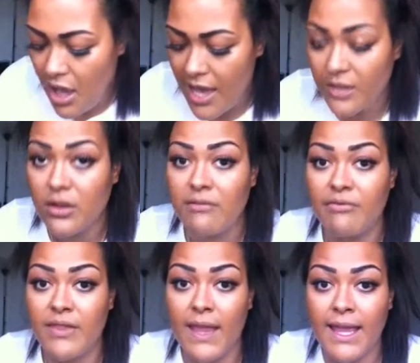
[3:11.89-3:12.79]
I
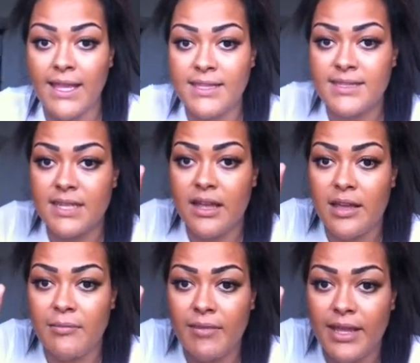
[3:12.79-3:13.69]
got this.
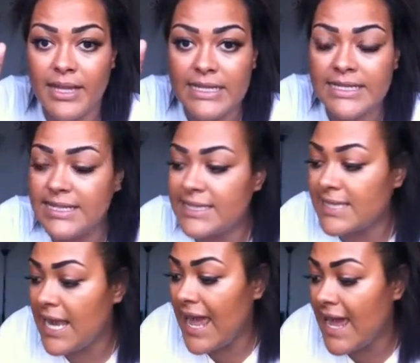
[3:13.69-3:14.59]
It's
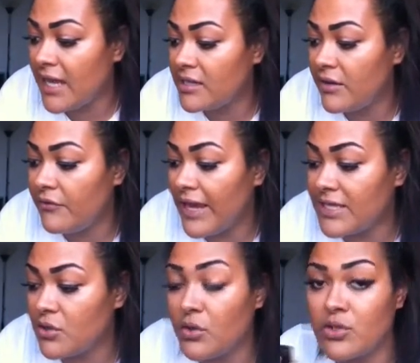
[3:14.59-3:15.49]
Sleek
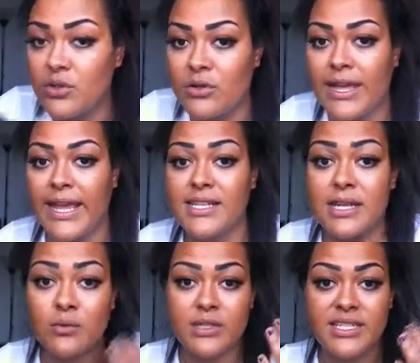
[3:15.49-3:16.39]
face contour kit, because I
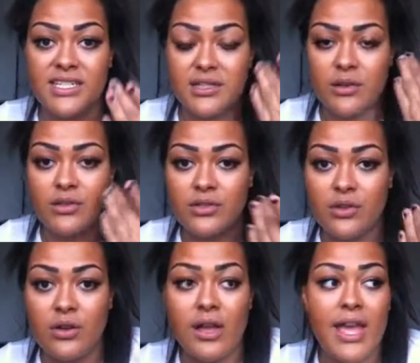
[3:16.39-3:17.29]
wanted to
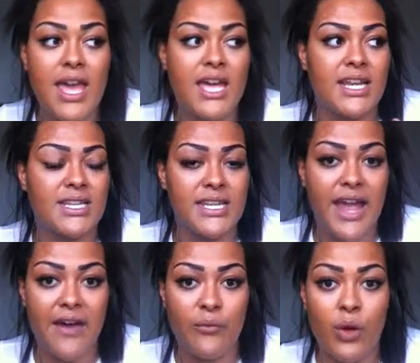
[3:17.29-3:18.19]
contour and I didn't
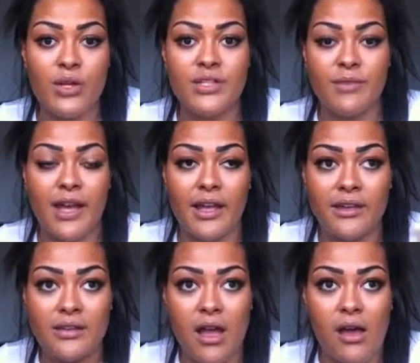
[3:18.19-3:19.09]
have one because my
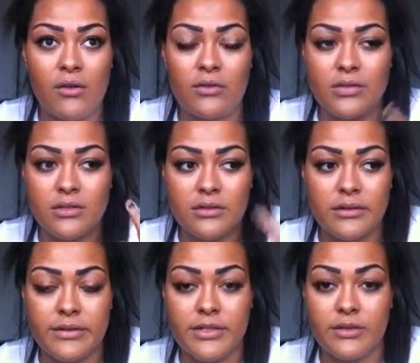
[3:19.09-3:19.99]
old
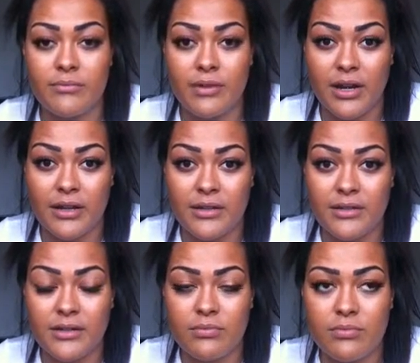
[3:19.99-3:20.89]
contour
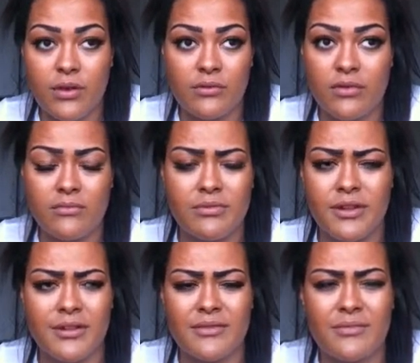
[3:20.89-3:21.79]
broke. Well, not
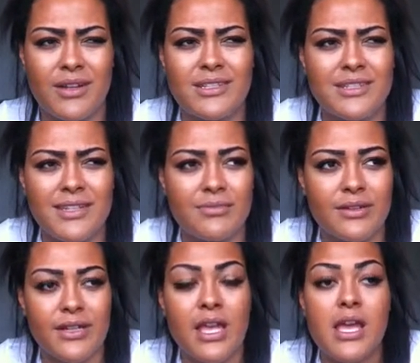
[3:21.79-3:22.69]
broke, why did I say
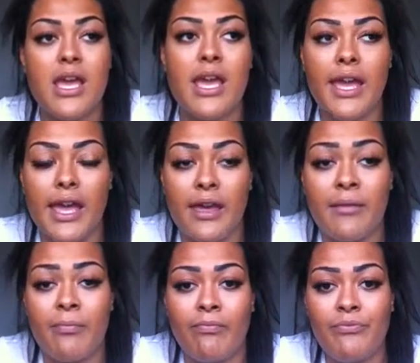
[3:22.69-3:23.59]
broke? It
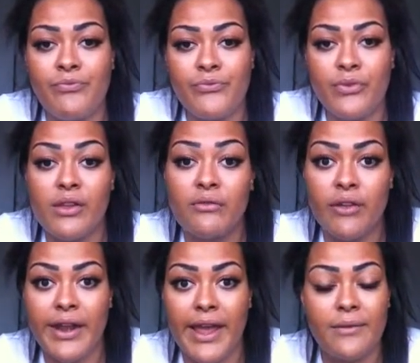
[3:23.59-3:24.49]

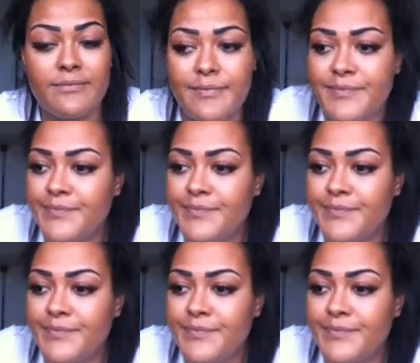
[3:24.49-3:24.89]
ran out.